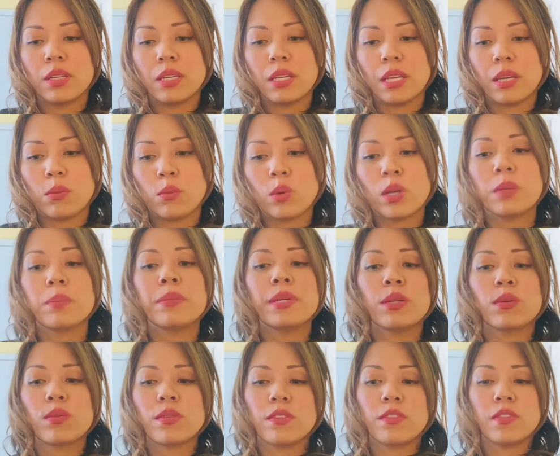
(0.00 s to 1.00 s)
It will be
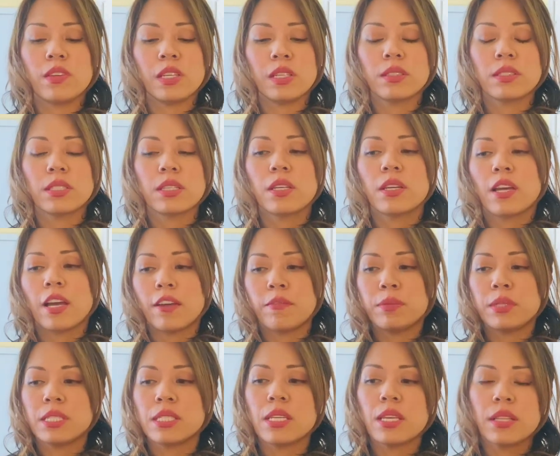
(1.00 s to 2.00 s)
revealed. I've
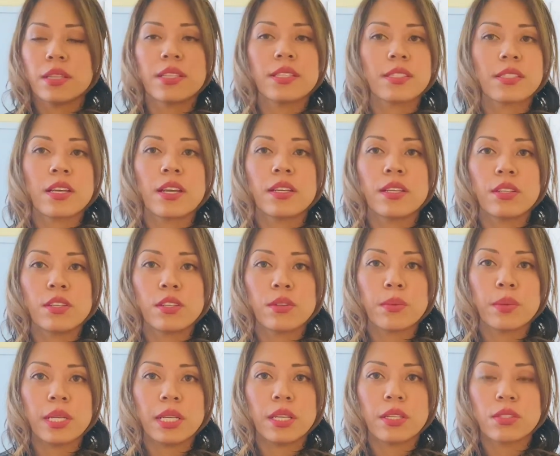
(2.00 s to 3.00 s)
been seeing the sun in your
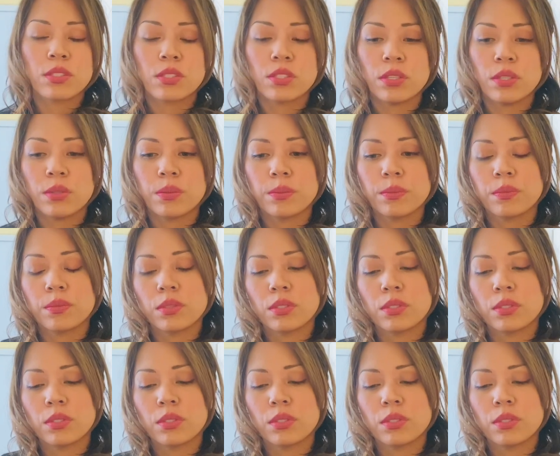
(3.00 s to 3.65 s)
readings too.